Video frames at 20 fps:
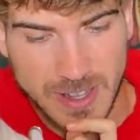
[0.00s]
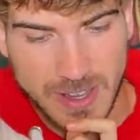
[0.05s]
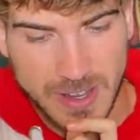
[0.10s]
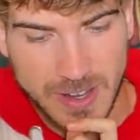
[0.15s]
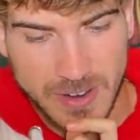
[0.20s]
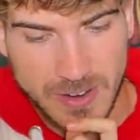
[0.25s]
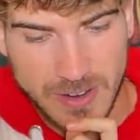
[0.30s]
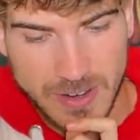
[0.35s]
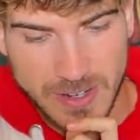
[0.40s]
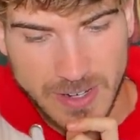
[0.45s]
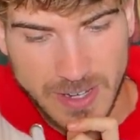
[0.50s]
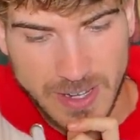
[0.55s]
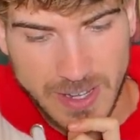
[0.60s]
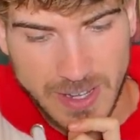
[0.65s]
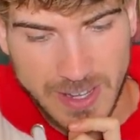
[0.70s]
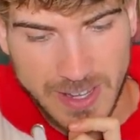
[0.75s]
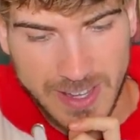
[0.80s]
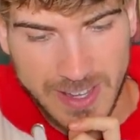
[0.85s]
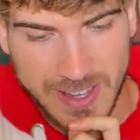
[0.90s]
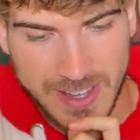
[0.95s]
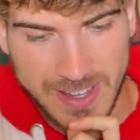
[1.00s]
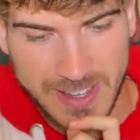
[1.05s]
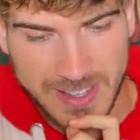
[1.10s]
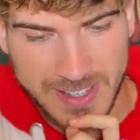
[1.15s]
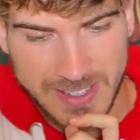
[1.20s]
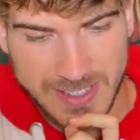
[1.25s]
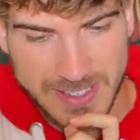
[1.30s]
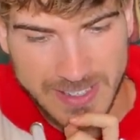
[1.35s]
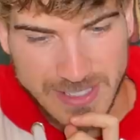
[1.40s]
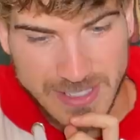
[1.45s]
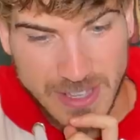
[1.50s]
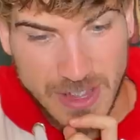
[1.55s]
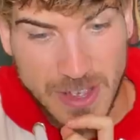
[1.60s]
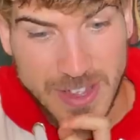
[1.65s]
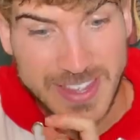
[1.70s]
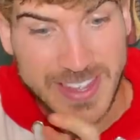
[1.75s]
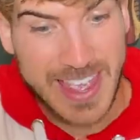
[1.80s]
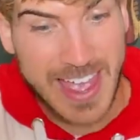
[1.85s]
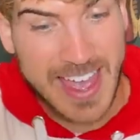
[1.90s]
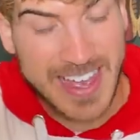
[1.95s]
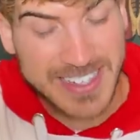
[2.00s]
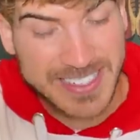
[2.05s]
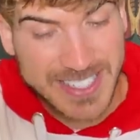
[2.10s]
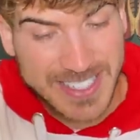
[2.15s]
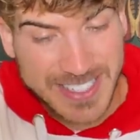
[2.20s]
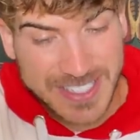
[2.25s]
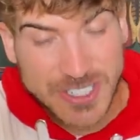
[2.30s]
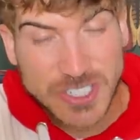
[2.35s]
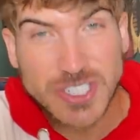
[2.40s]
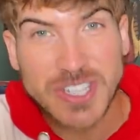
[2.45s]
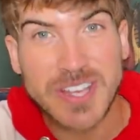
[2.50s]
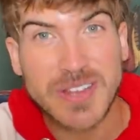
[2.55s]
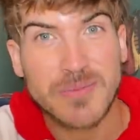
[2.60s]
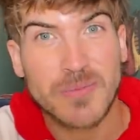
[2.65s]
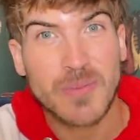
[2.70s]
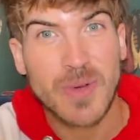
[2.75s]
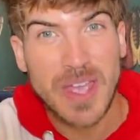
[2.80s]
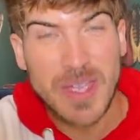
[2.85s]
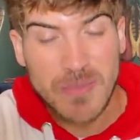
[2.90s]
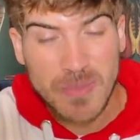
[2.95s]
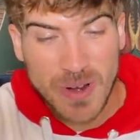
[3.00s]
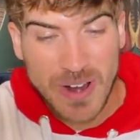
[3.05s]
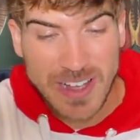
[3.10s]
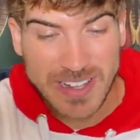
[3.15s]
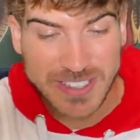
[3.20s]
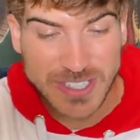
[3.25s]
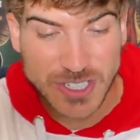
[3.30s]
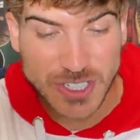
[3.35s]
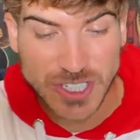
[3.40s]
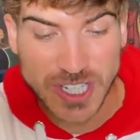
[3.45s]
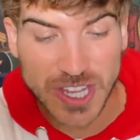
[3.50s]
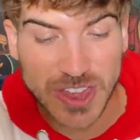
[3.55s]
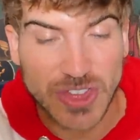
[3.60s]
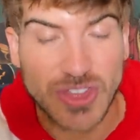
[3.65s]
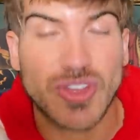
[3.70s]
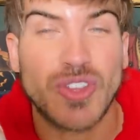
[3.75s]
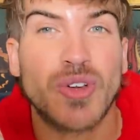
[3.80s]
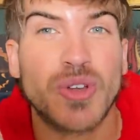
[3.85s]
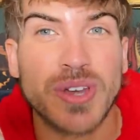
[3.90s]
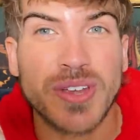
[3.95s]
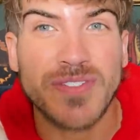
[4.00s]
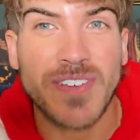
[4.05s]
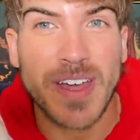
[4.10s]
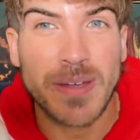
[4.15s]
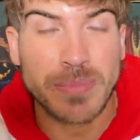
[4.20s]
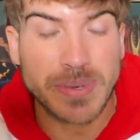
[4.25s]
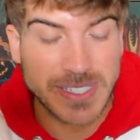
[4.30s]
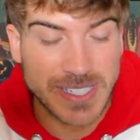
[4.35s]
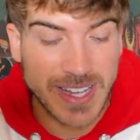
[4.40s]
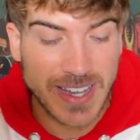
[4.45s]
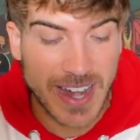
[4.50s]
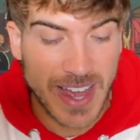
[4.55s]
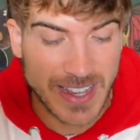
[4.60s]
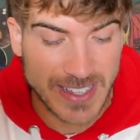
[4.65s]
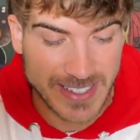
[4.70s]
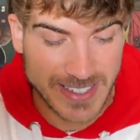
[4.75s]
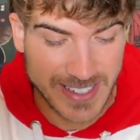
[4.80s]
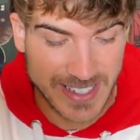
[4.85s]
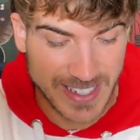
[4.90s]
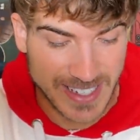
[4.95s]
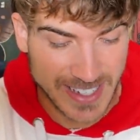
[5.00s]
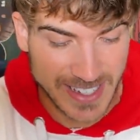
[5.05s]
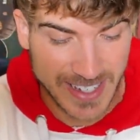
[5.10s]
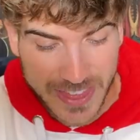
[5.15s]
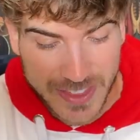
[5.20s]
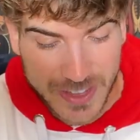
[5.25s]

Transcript: Karen Yes, she had way more husky. She had 35% husky.